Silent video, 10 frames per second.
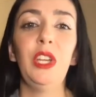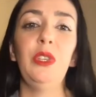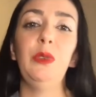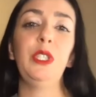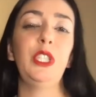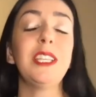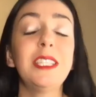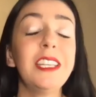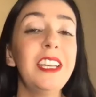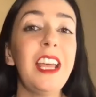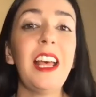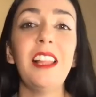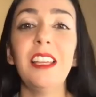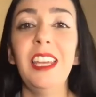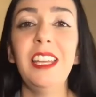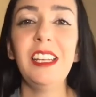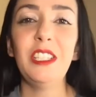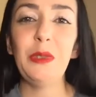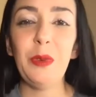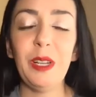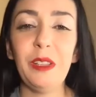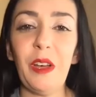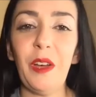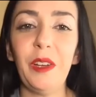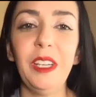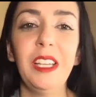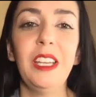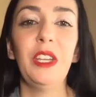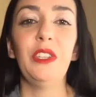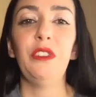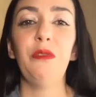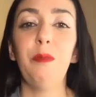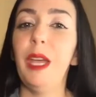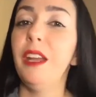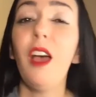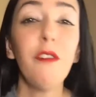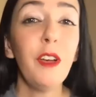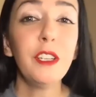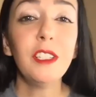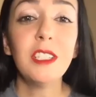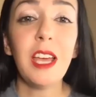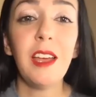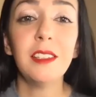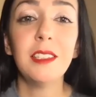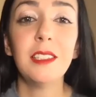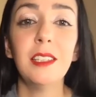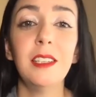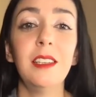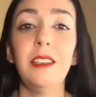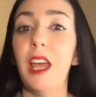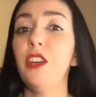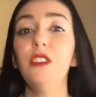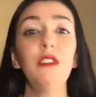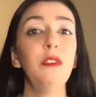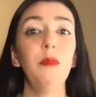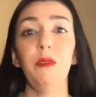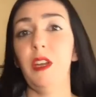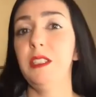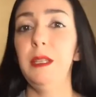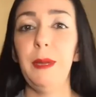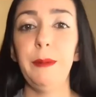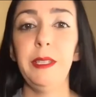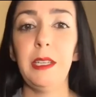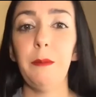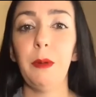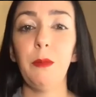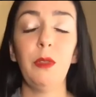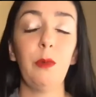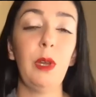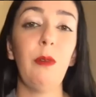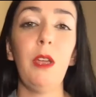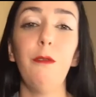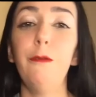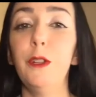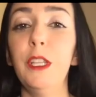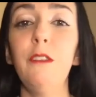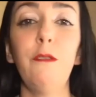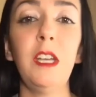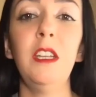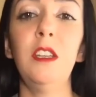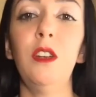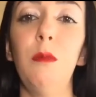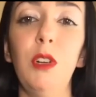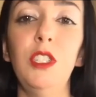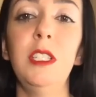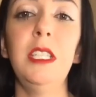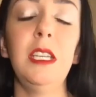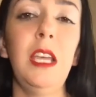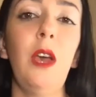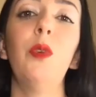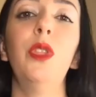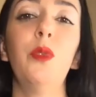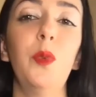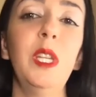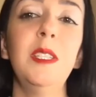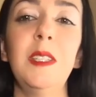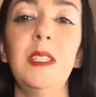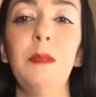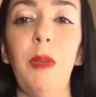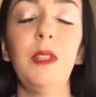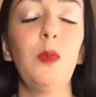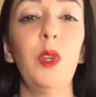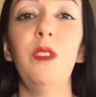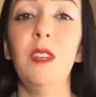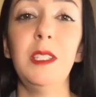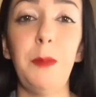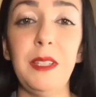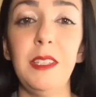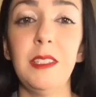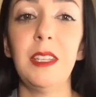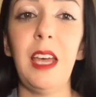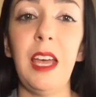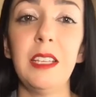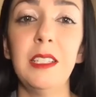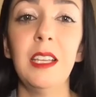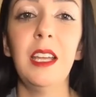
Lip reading: you adjusted and allocated as you went along, you've paid off all your debts. Now you can move on to baby step number 3, right? Fully funding your emergency account with 3 to 6 months worth of expenses. Guys,